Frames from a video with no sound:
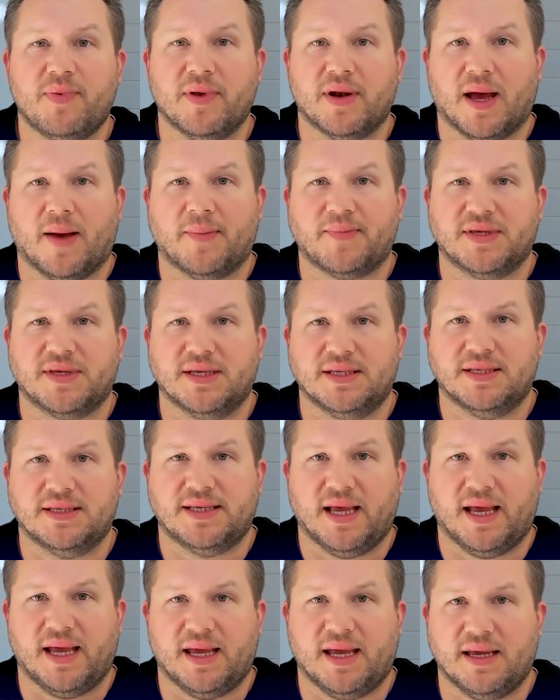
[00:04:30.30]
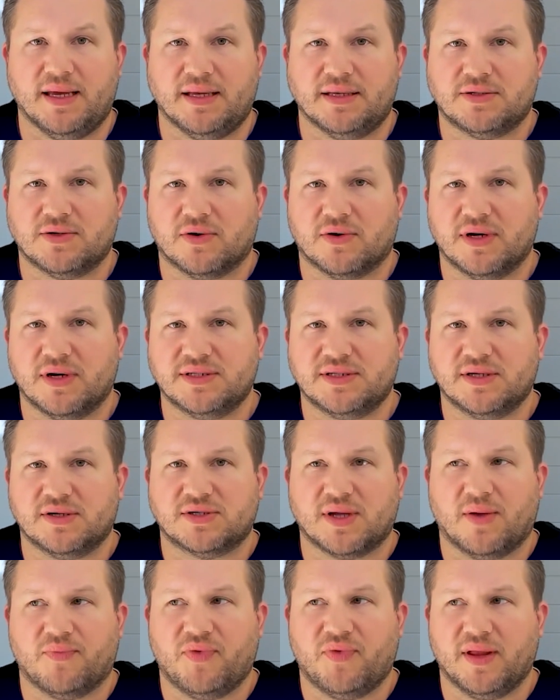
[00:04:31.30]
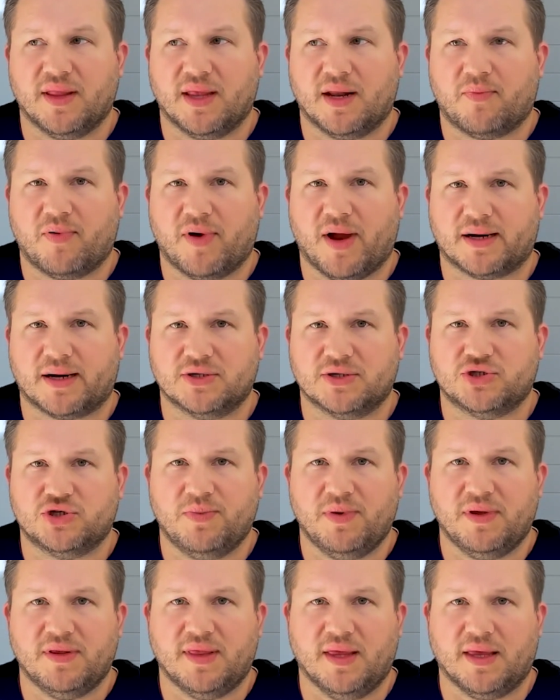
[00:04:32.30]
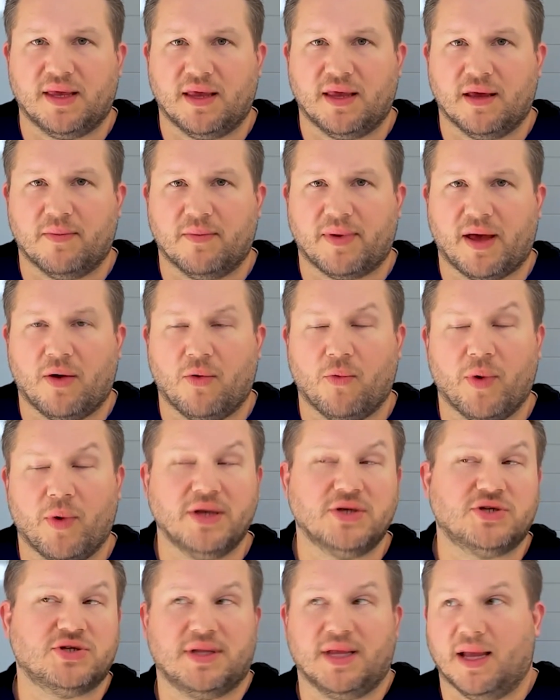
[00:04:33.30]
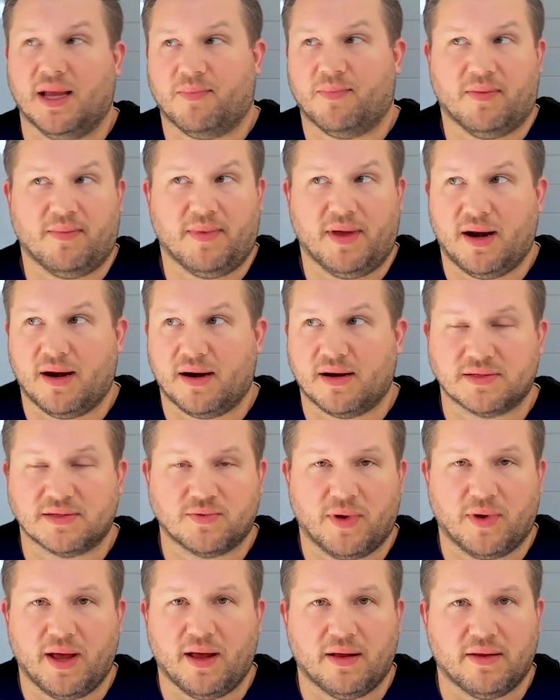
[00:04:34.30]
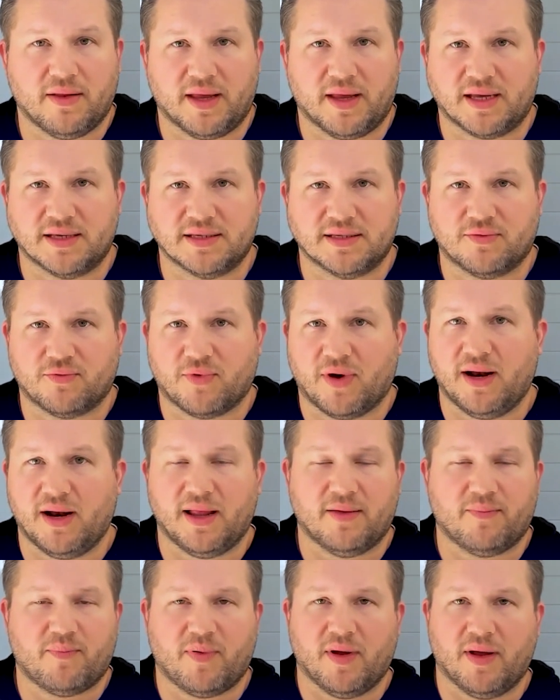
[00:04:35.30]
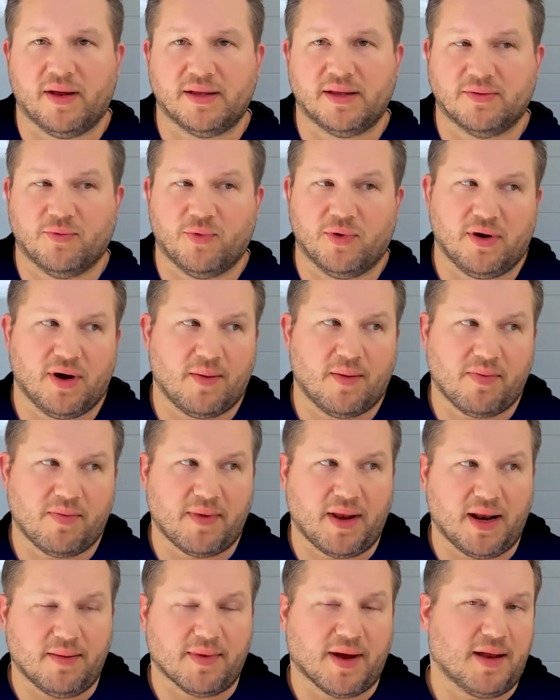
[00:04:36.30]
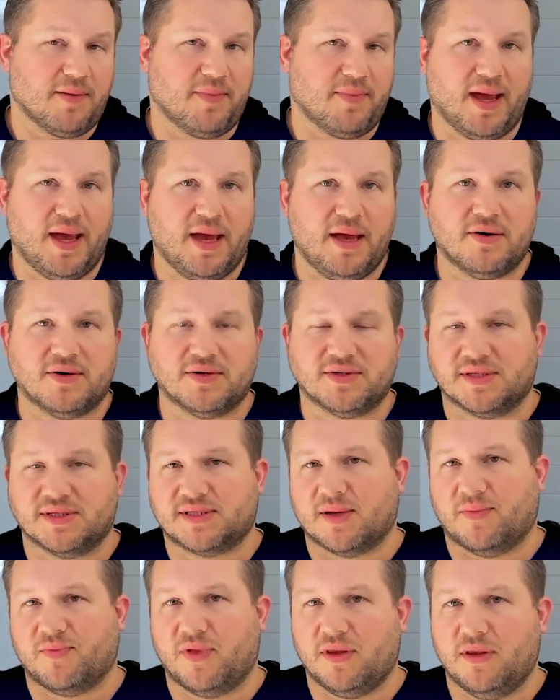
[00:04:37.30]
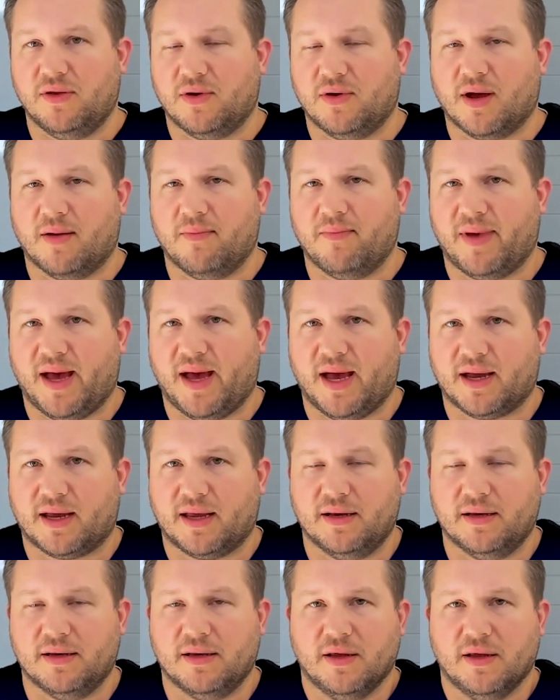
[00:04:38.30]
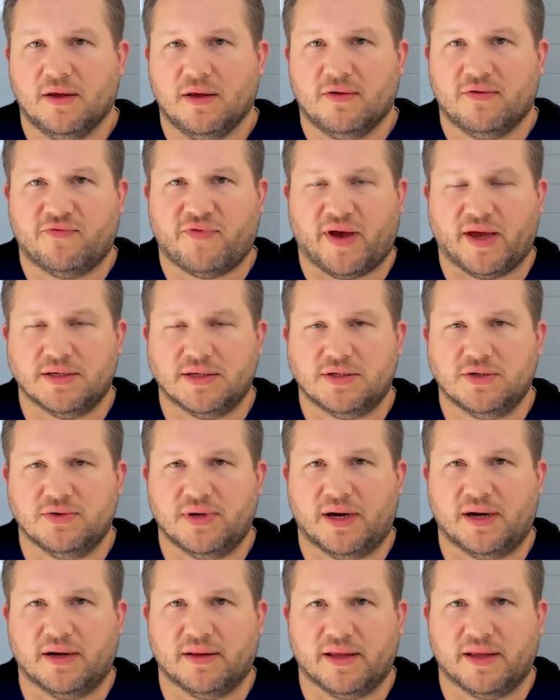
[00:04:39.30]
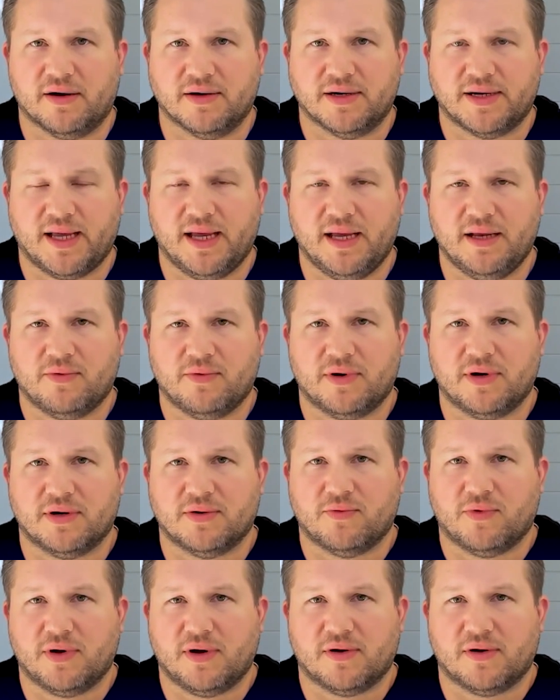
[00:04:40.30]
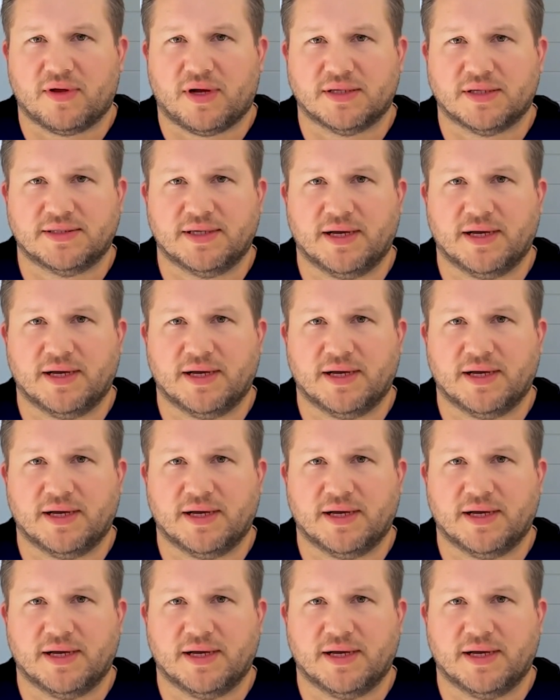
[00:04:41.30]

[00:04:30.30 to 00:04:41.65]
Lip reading: it up to date? Or is there something that a practice should be thinking about? When should they implement it as well? Like right when you're implementing ModMed, or is this something you come back and fine tune at a later date? What are your thoughts